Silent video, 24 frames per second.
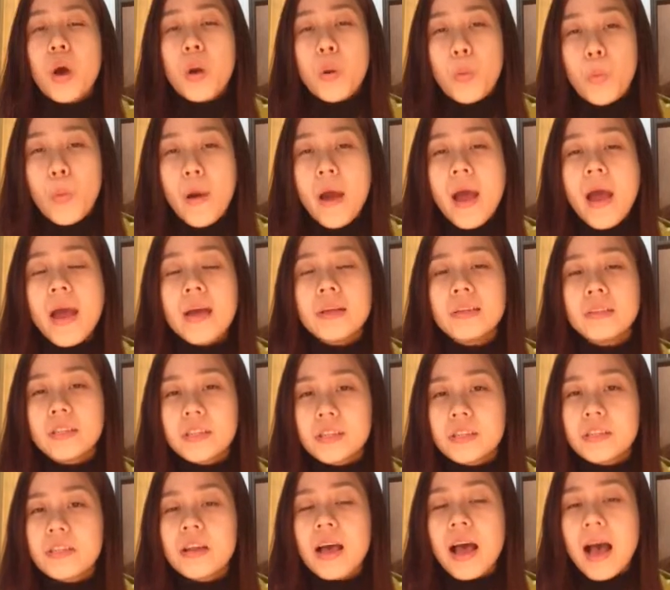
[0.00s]
Where
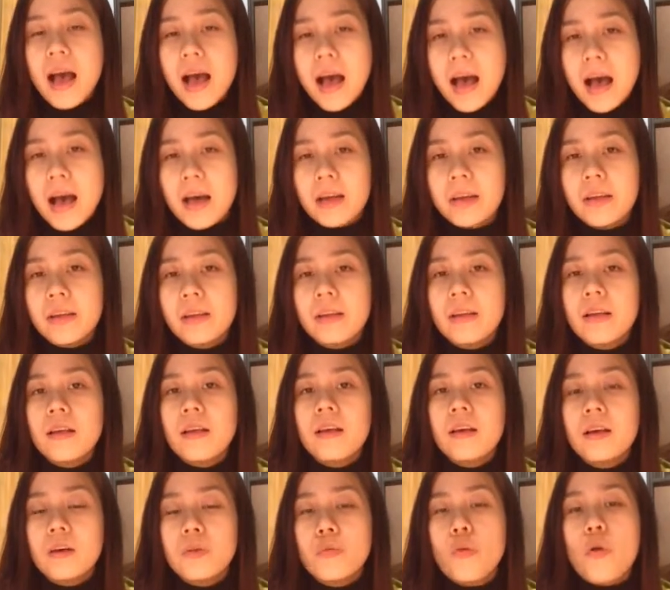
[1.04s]
did I
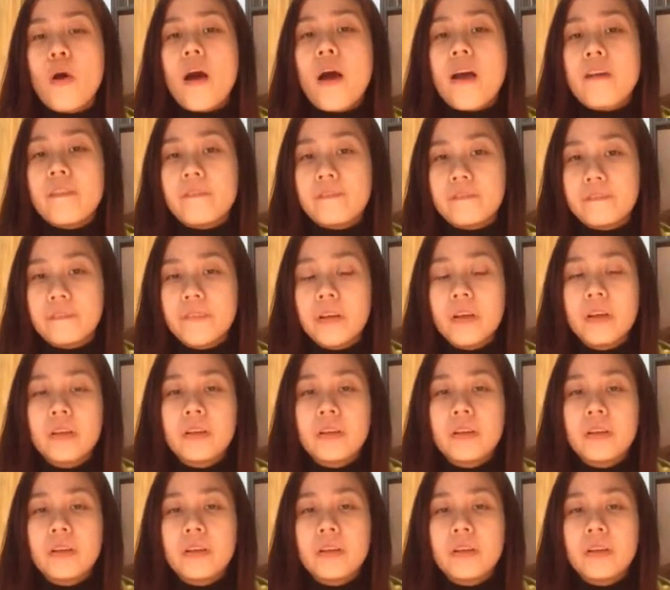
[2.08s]
arrive?